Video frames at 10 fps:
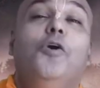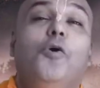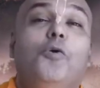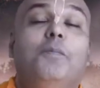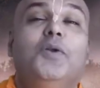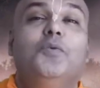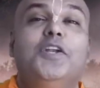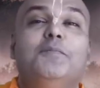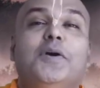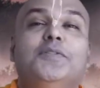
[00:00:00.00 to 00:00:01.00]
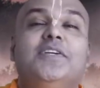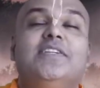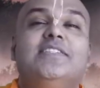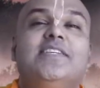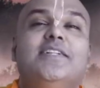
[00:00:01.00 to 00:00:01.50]
Oh, but what about the
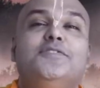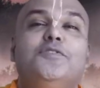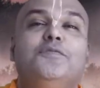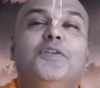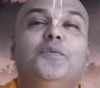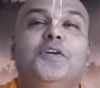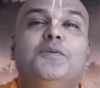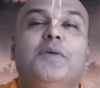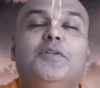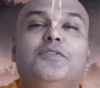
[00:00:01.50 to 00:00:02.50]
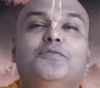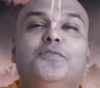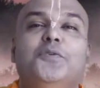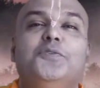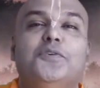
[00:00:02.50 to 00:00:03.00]
results of it? What about the
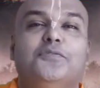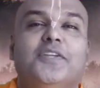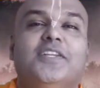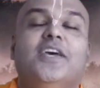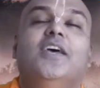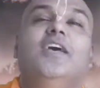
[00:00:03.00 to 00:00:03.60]
fruit of it?